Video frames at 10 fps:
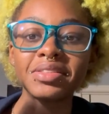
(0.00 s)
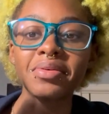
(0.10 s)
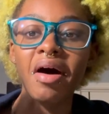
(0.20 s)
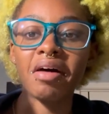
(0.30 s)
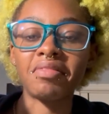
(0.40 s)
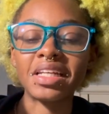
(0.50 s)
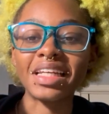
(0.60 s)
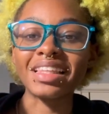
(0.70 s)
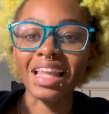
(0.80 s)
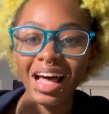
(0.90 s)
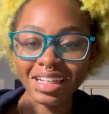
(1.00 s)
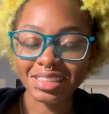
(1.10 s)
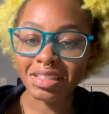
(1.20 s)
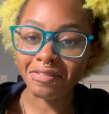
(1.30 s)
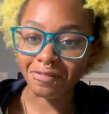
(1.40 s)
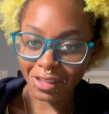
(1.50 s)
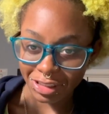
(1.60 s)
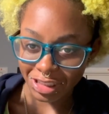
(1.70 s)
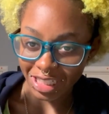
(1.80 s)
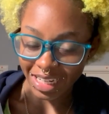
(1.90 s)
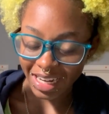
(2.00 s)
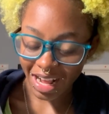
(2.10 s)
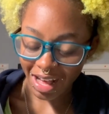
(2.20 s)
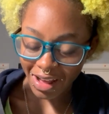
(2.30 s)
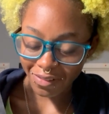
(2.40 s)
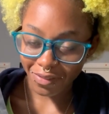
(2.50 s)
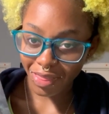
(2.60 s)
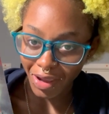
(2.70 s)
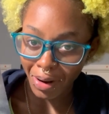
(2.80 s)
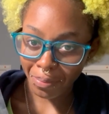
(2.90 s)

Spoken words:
to have a deluxe version of their